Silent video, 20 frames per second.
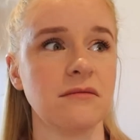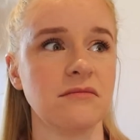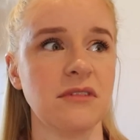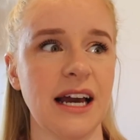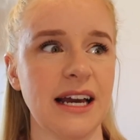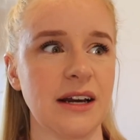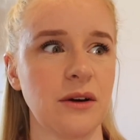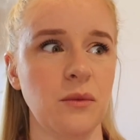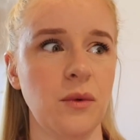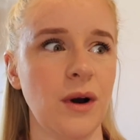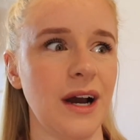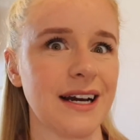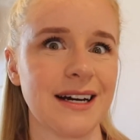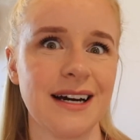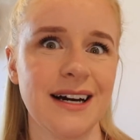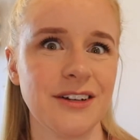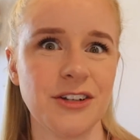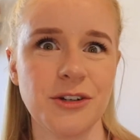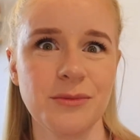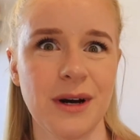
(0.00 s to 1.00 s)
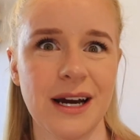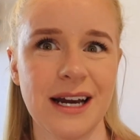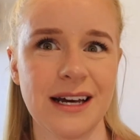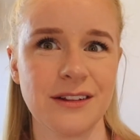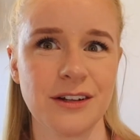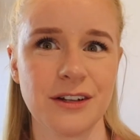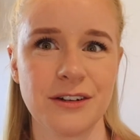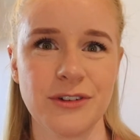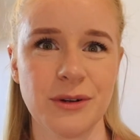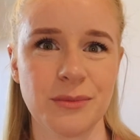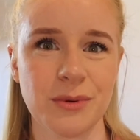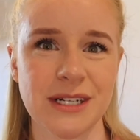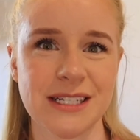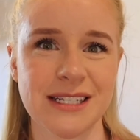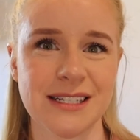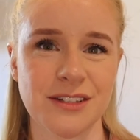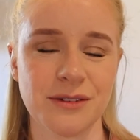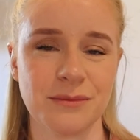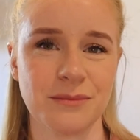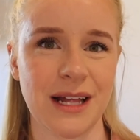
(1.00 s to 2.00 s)
Like, why can't you buy a lot of your
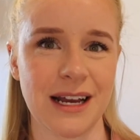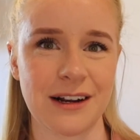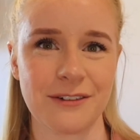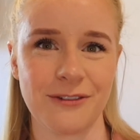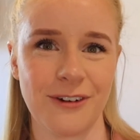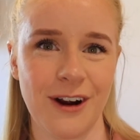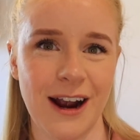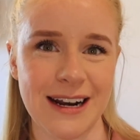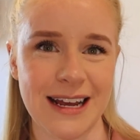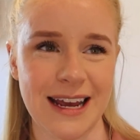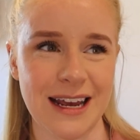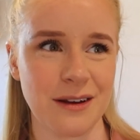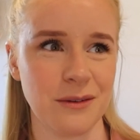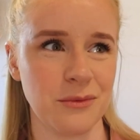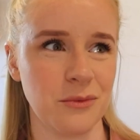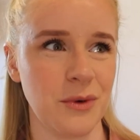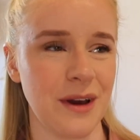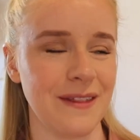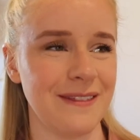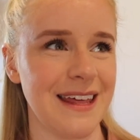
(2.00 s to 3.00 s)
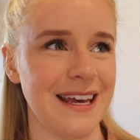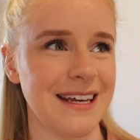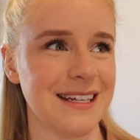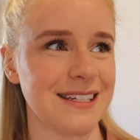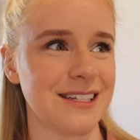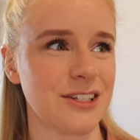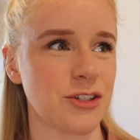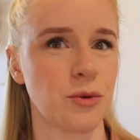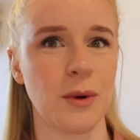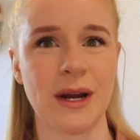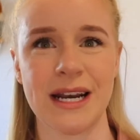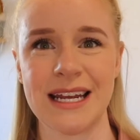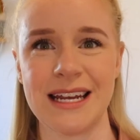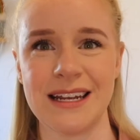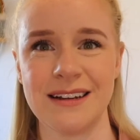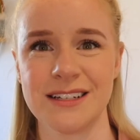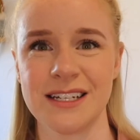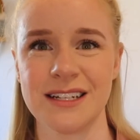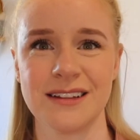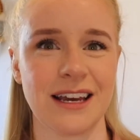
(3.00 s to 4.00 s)
presents on Black Friday when there's
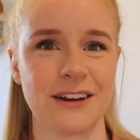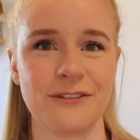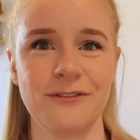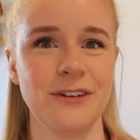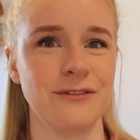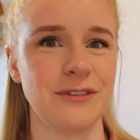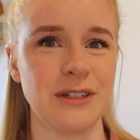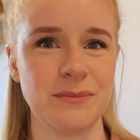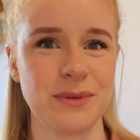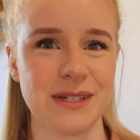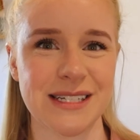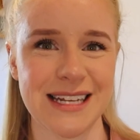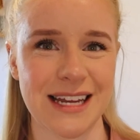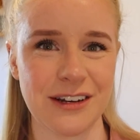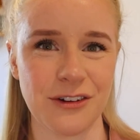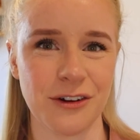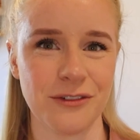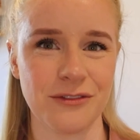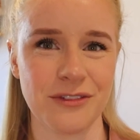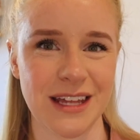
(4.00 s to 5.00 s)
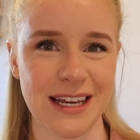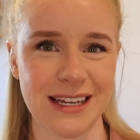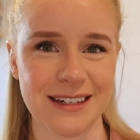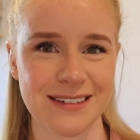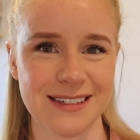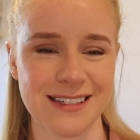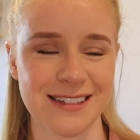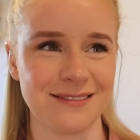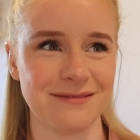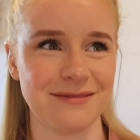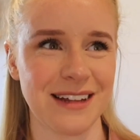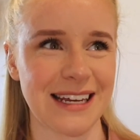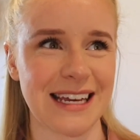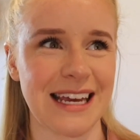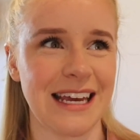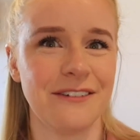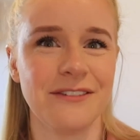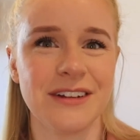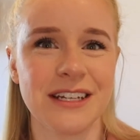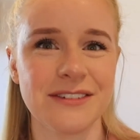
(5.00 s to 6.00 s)
20 to like 50% off things? Like,
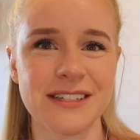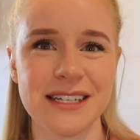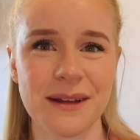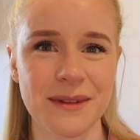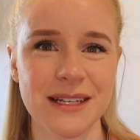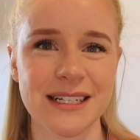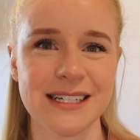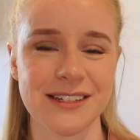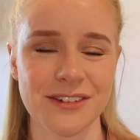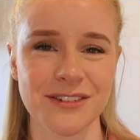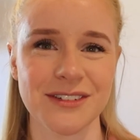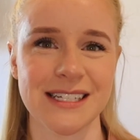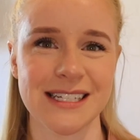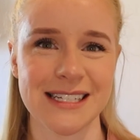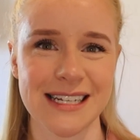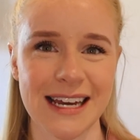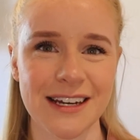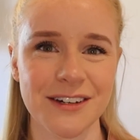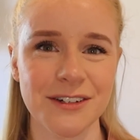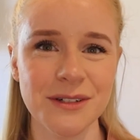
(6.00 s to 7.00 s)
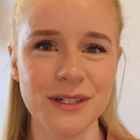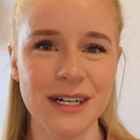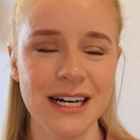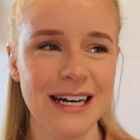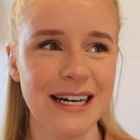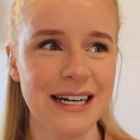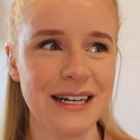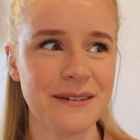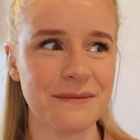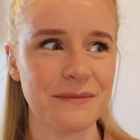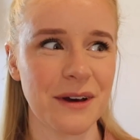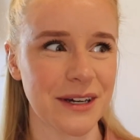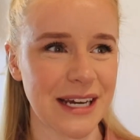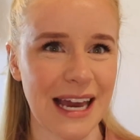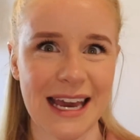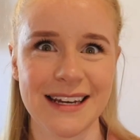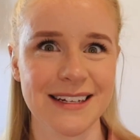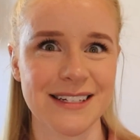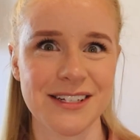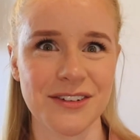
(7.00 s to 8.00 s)
even if something's on sale,
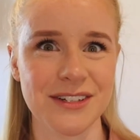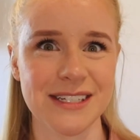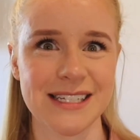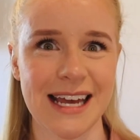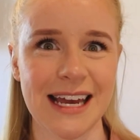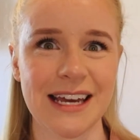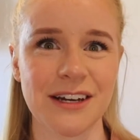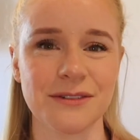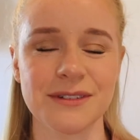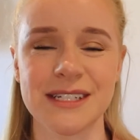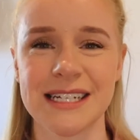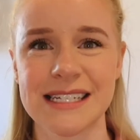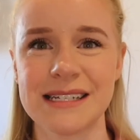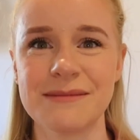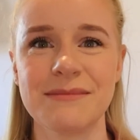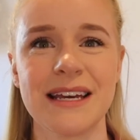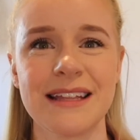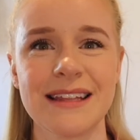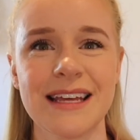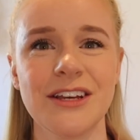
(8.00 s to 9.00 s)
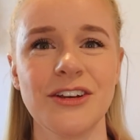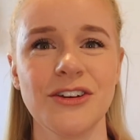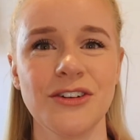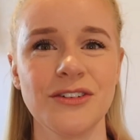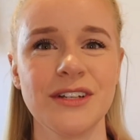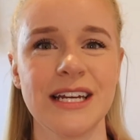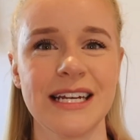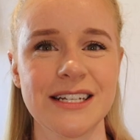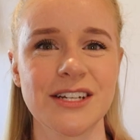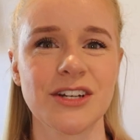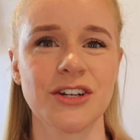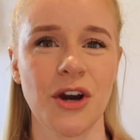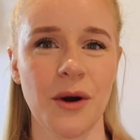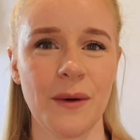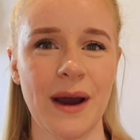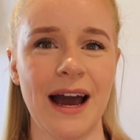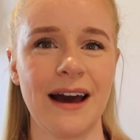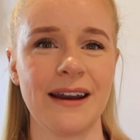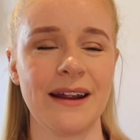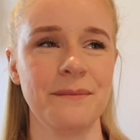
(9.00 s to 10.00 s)
okay, it's on sale. Doesn't mean that you need to go
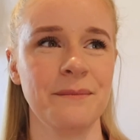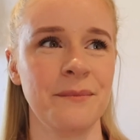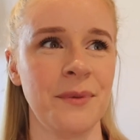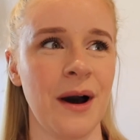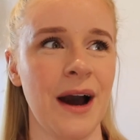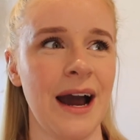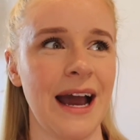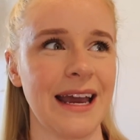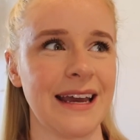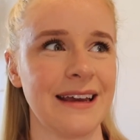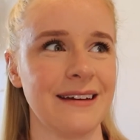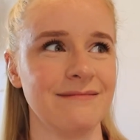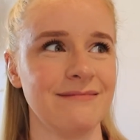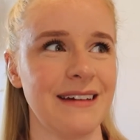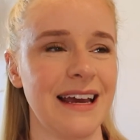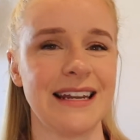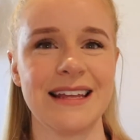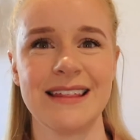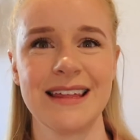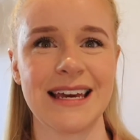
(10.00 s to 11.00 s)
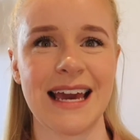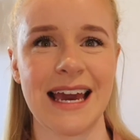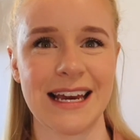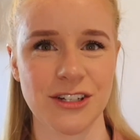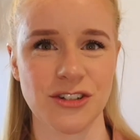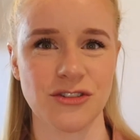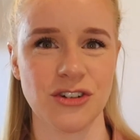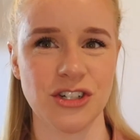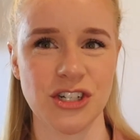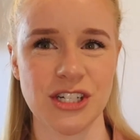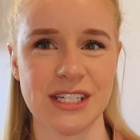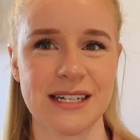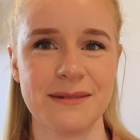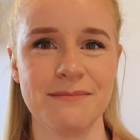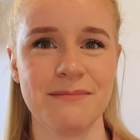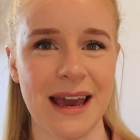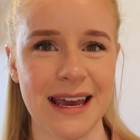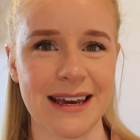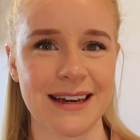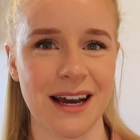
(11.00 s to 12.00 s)
out and buy anything extra just to
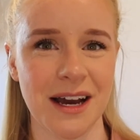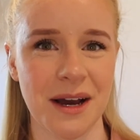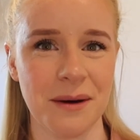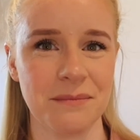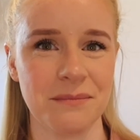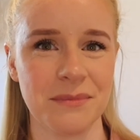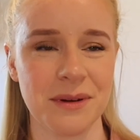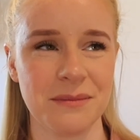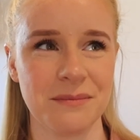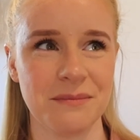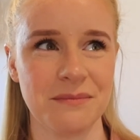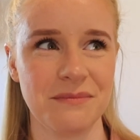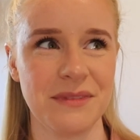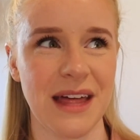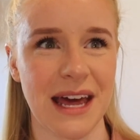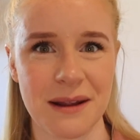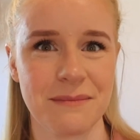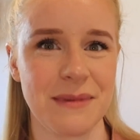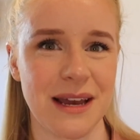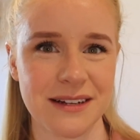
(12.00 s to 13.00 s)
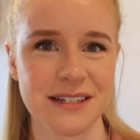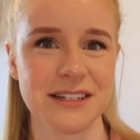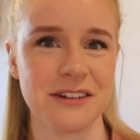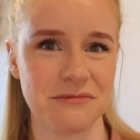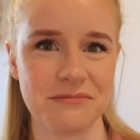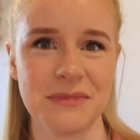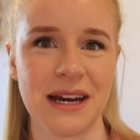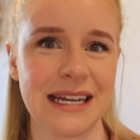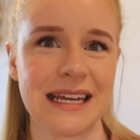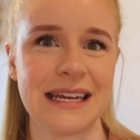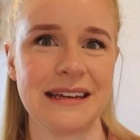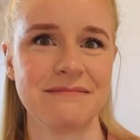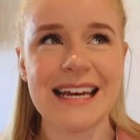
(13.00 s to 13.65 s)
make up that amount of money.